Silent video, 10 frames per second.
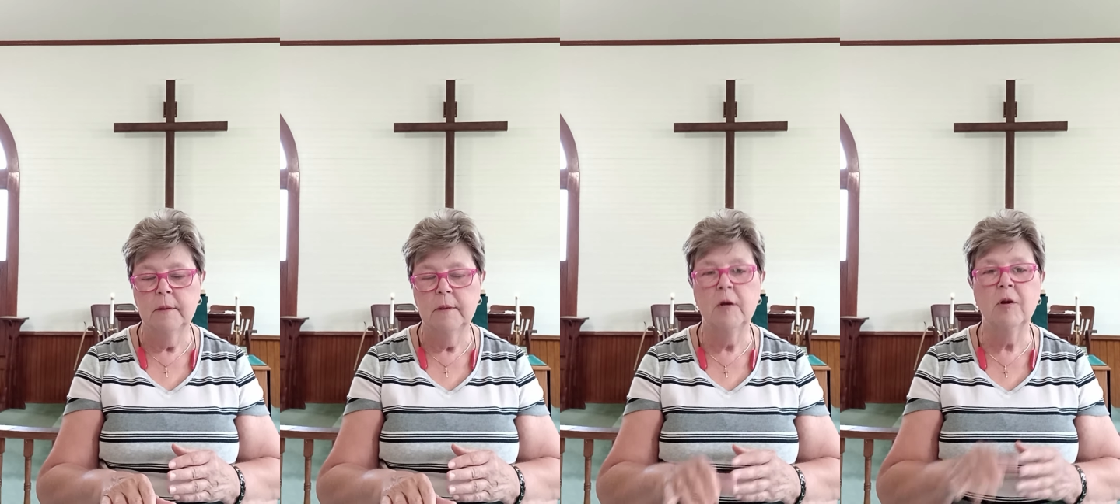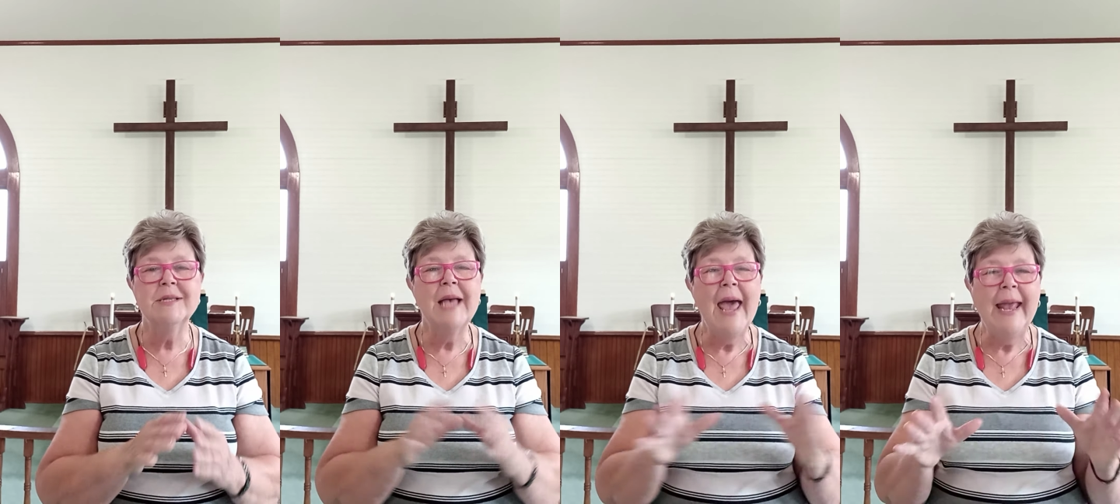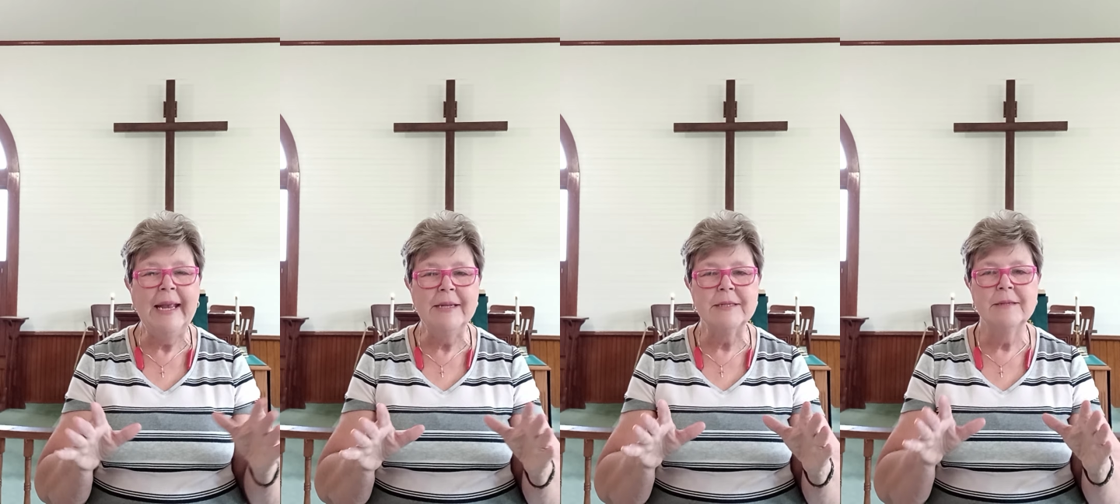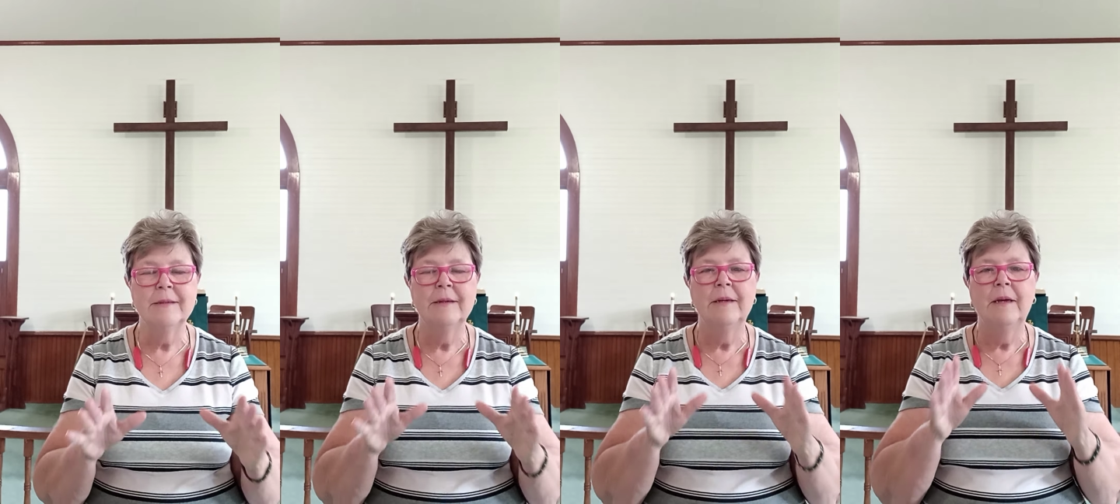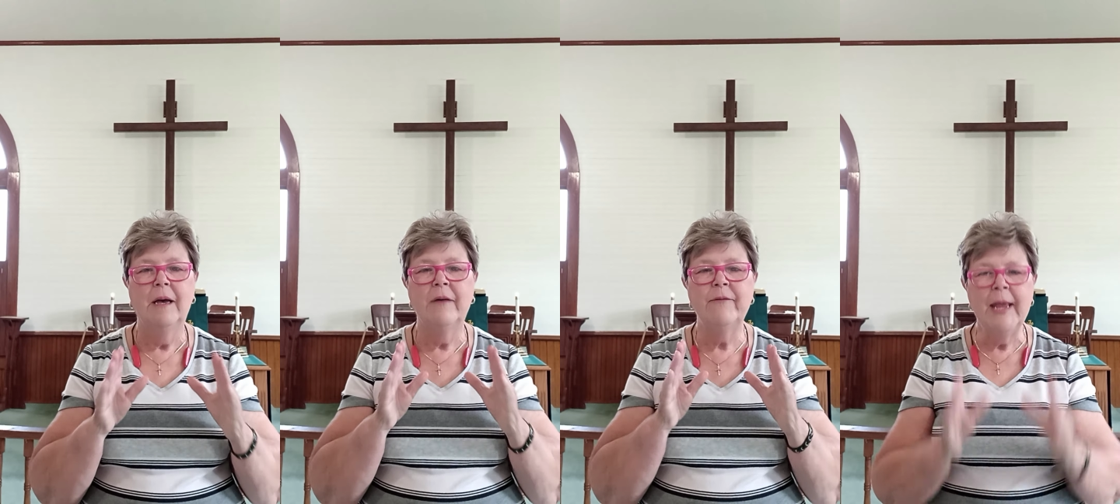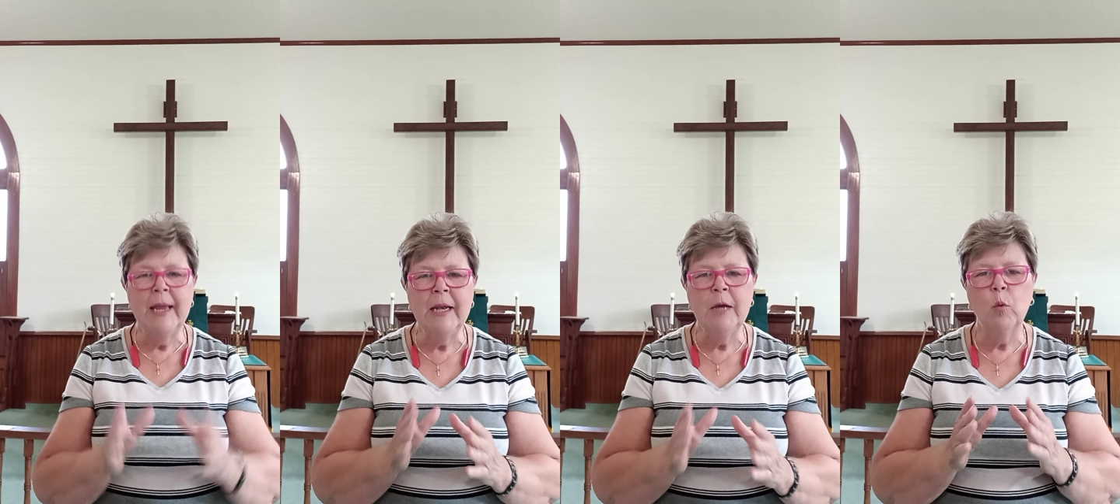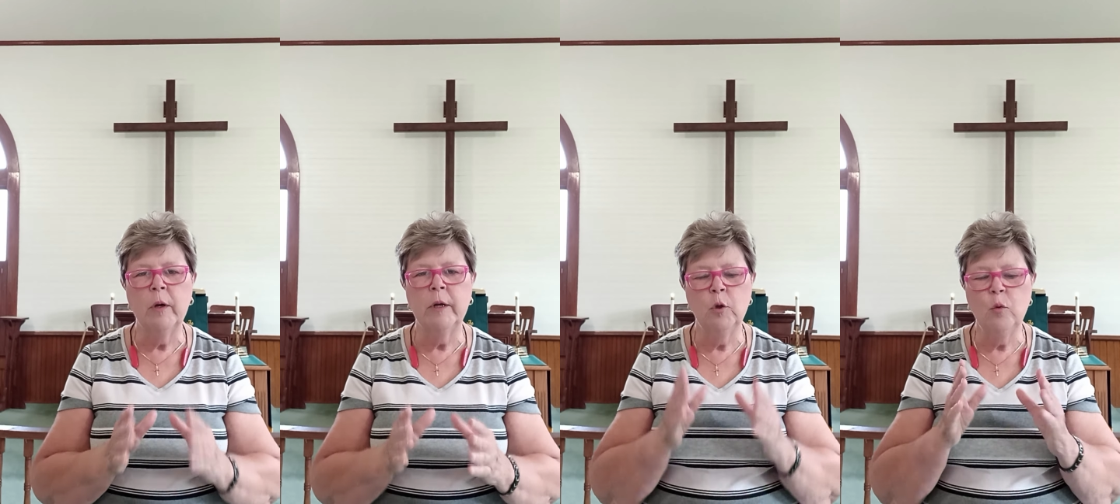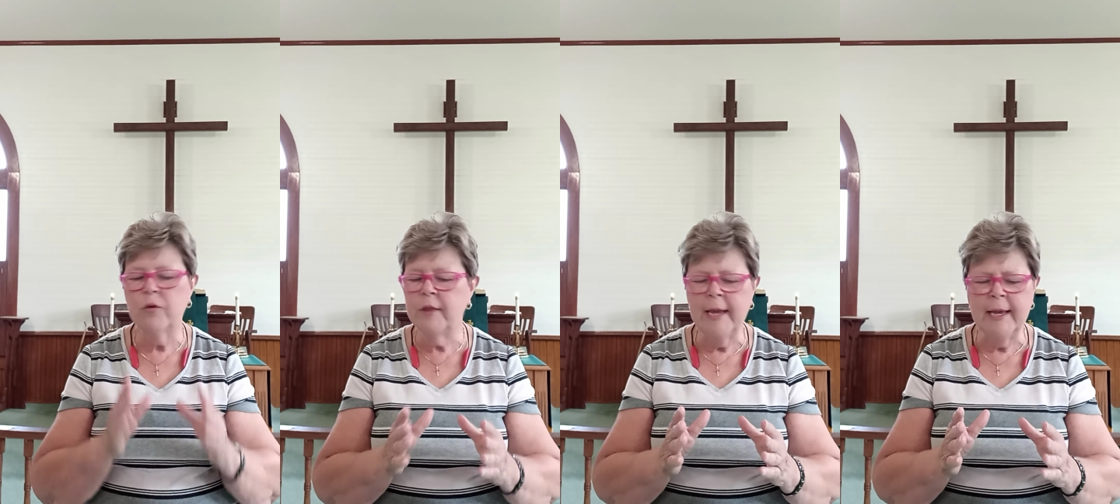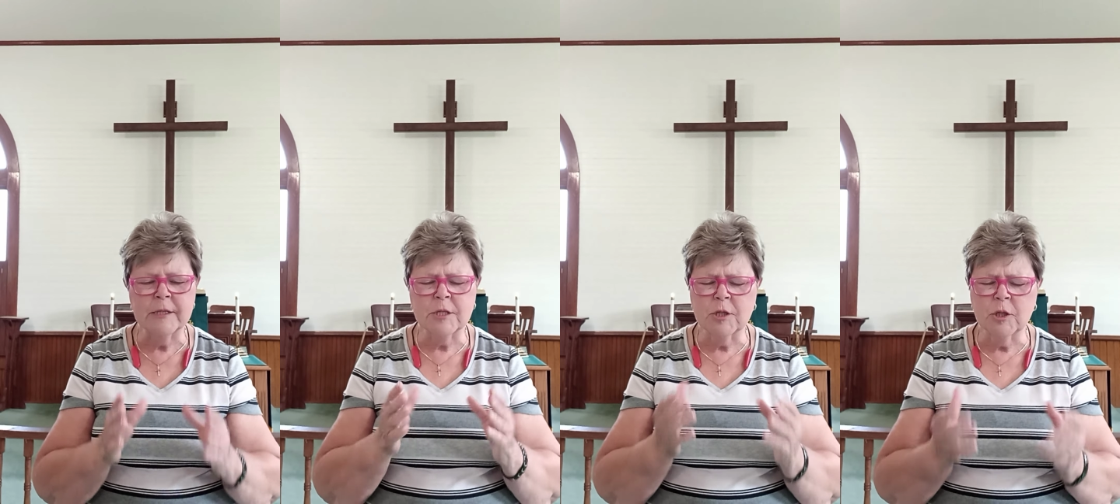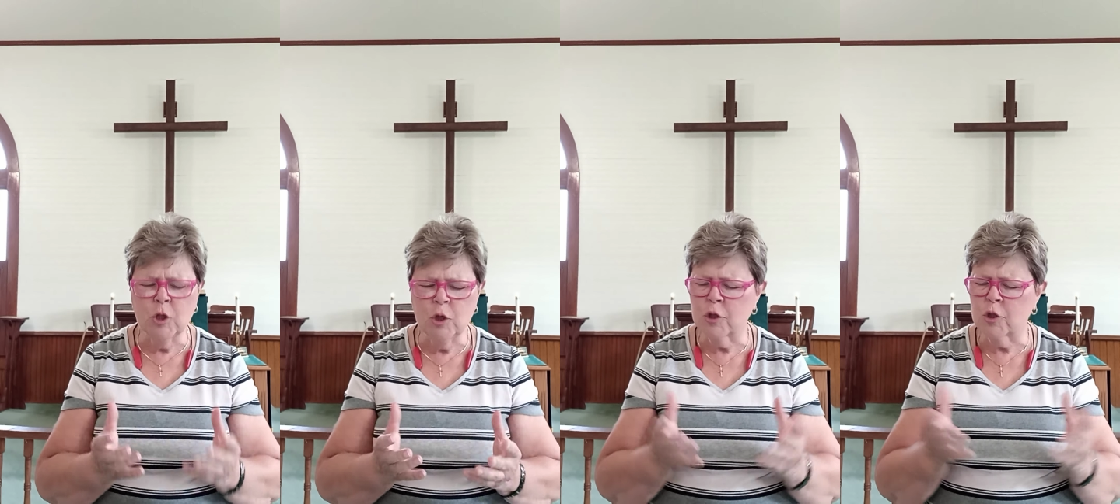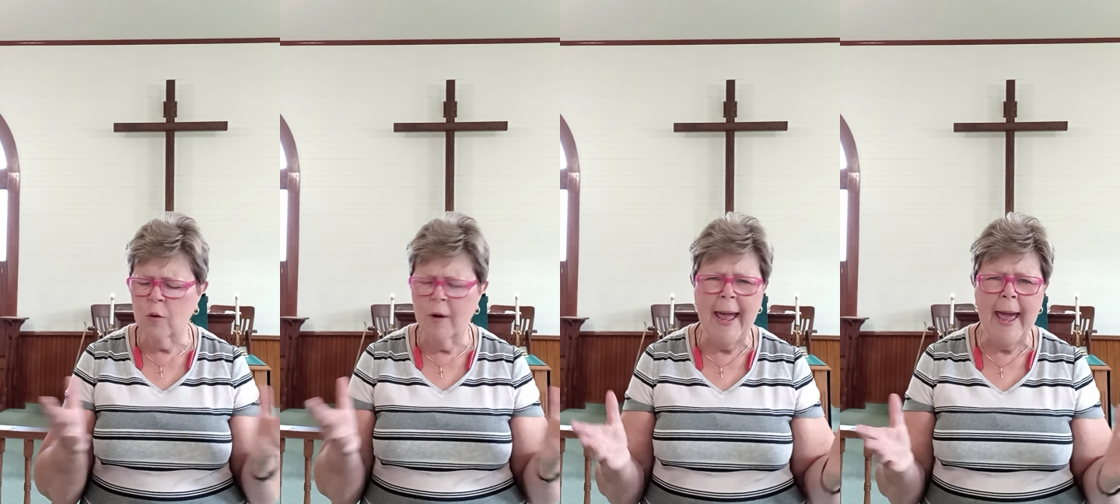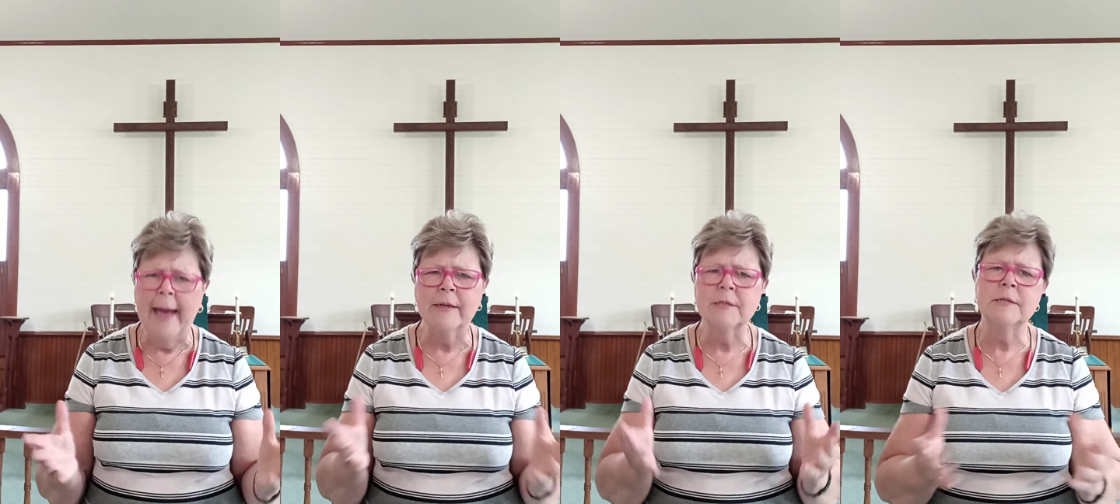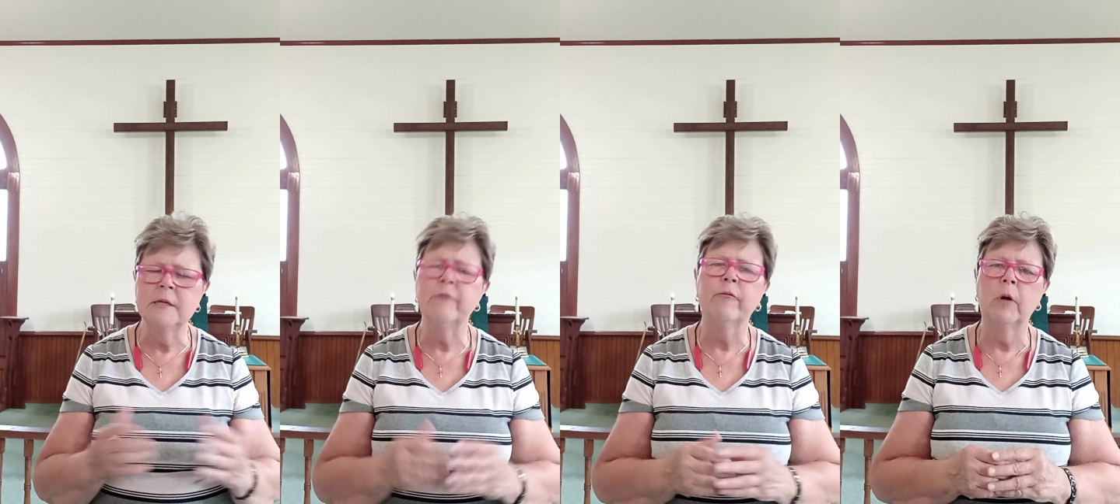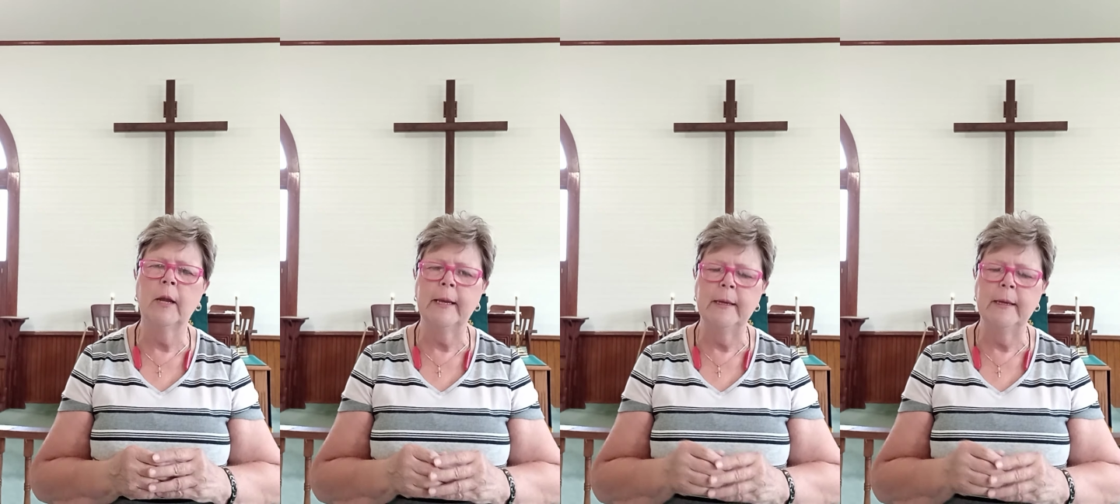There is hate of anyone who thinks, looks, or acts differently.